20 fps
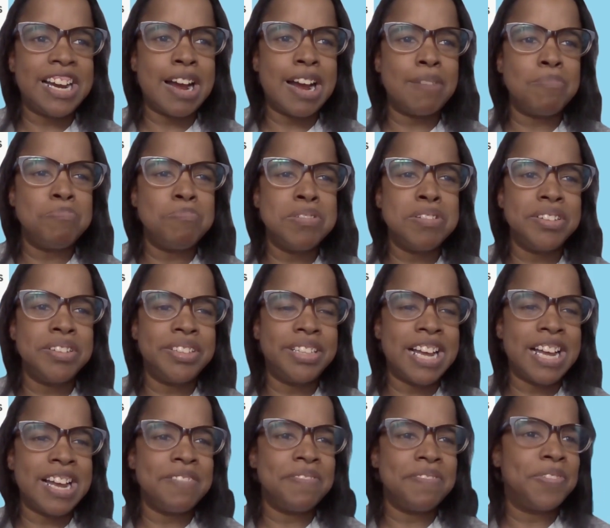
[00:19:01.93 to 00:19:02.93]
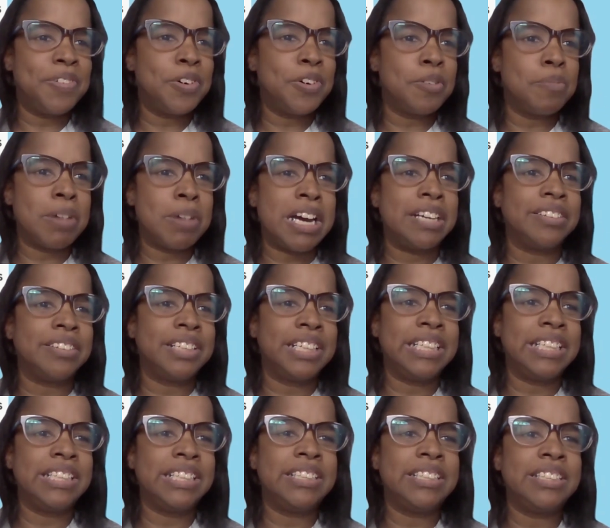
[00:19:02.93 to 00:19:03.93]
I put that for my
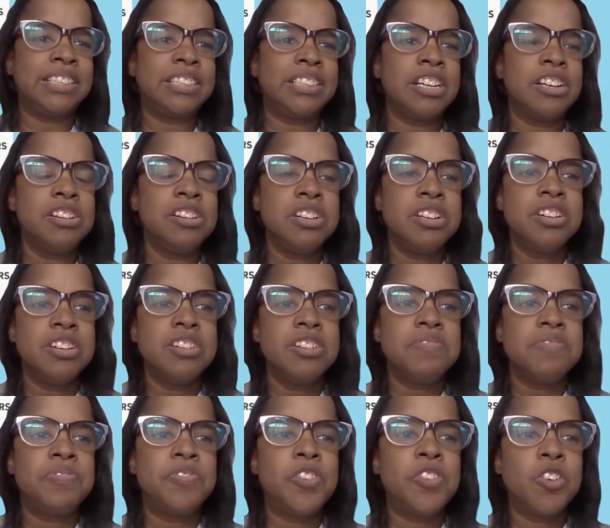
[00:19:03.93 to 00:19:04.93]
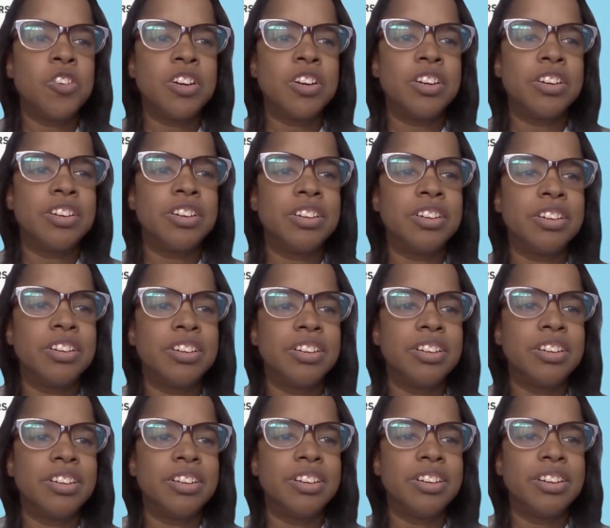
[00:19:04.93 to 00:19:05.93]
list for
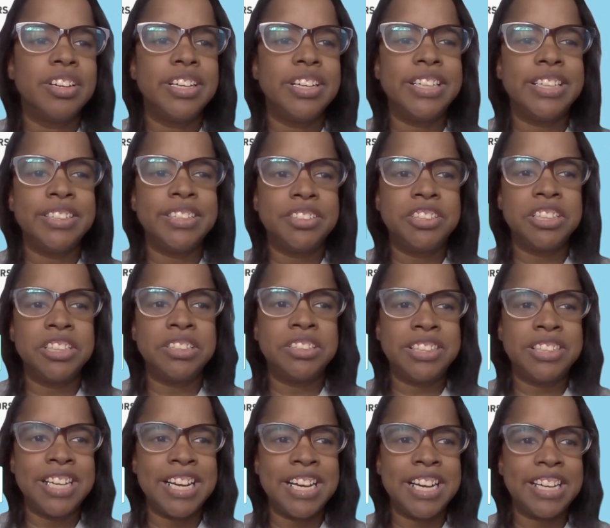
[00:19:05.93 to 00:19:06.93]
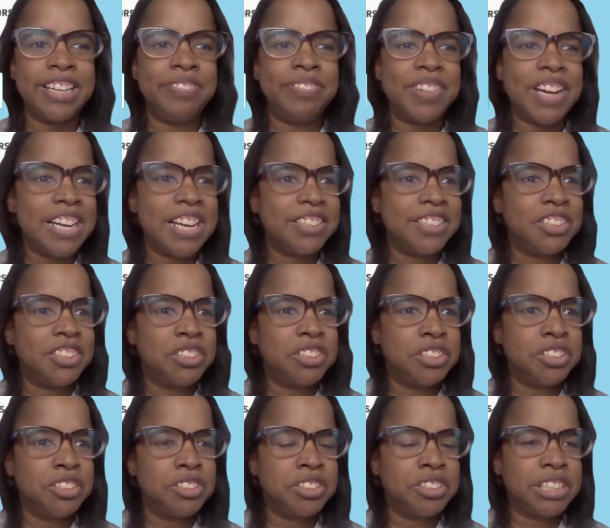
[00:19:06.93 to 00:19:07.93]
into tech
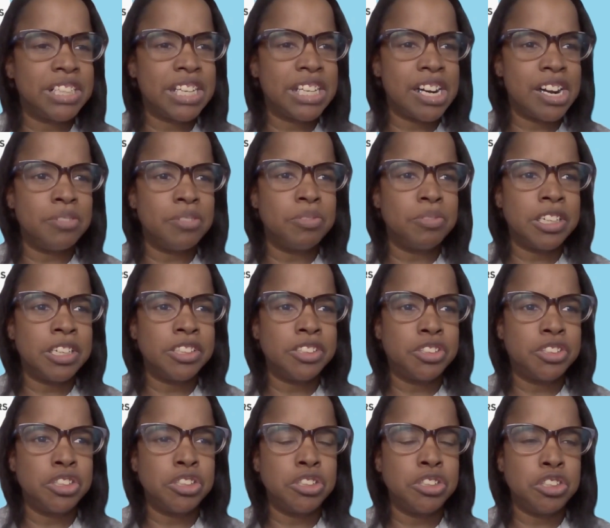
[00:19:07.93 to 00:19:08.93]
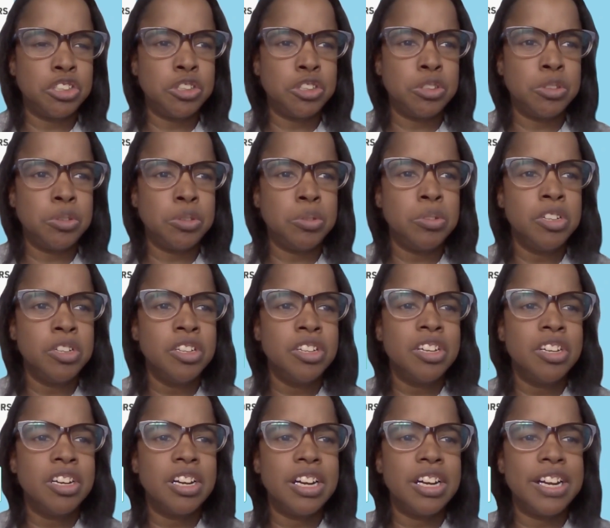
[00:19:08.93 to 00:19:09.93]
ambassadors that I wanted to do
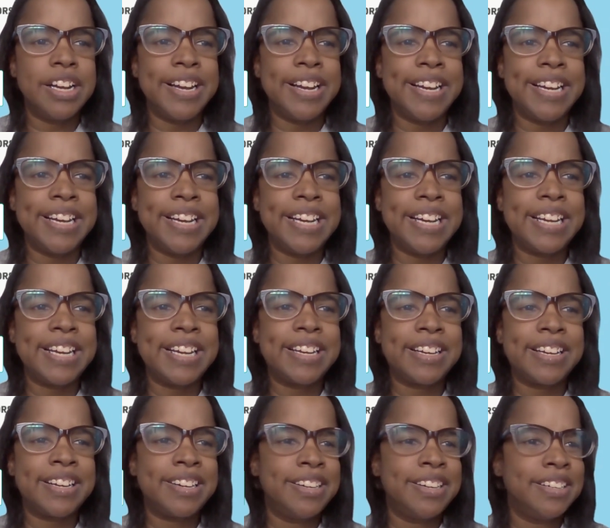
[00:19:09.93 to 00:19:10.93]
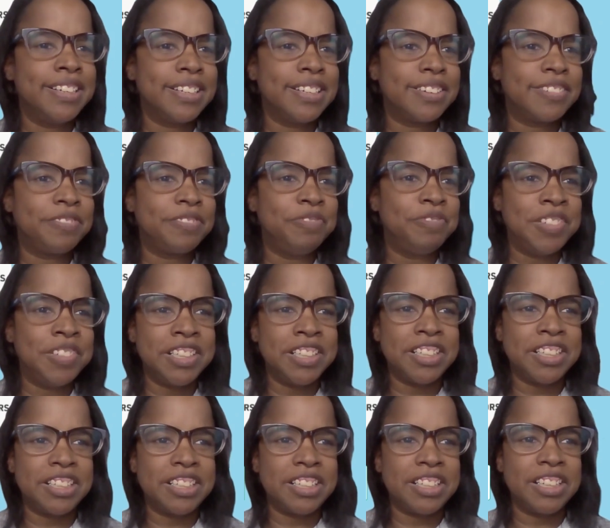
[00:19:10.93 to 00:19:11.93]
a
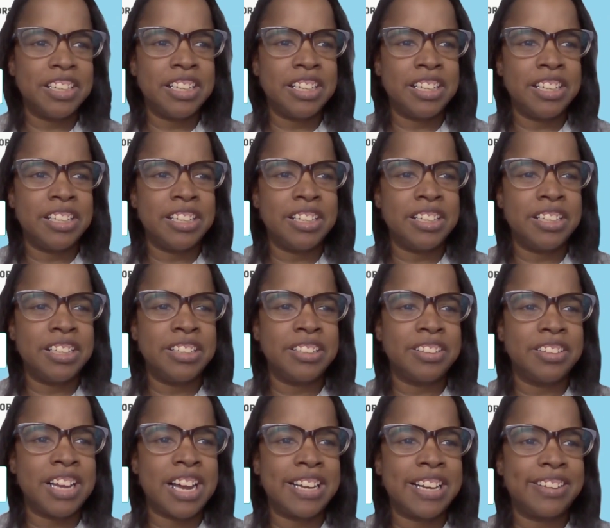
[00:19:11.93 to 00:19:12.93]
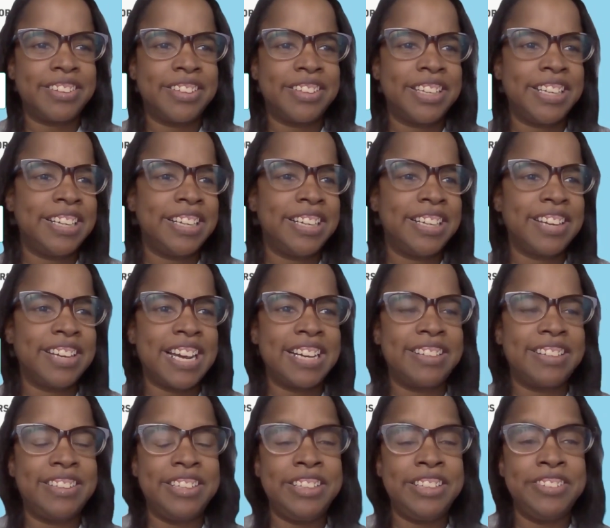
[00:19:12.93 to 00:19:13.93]
cookbook uh like thing
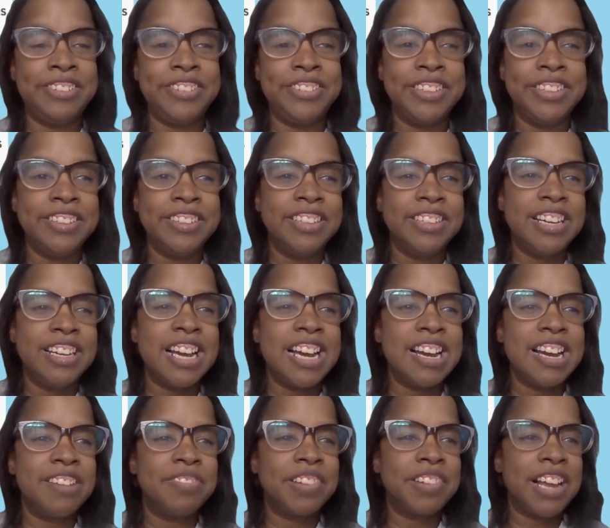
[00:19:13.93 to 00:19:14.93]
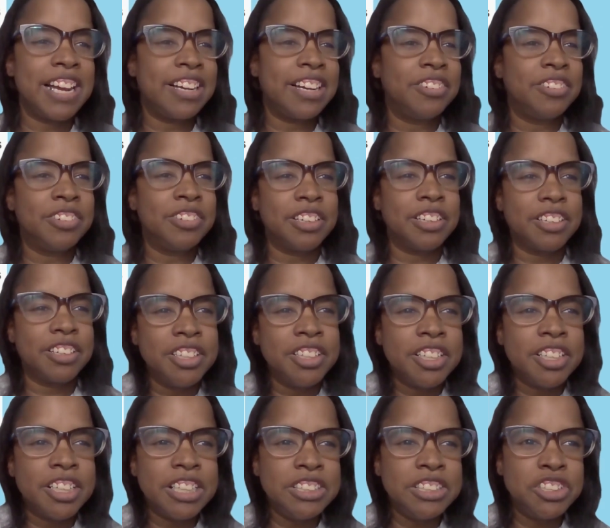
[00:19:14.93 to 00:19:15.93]
like you have like on a
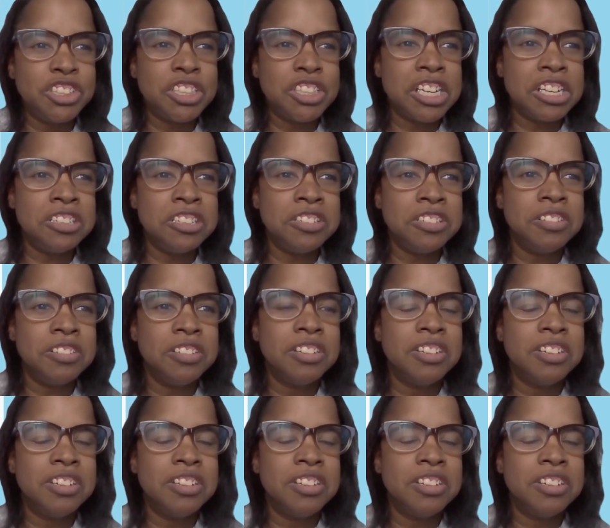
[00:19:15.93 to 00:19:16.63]
cooking show.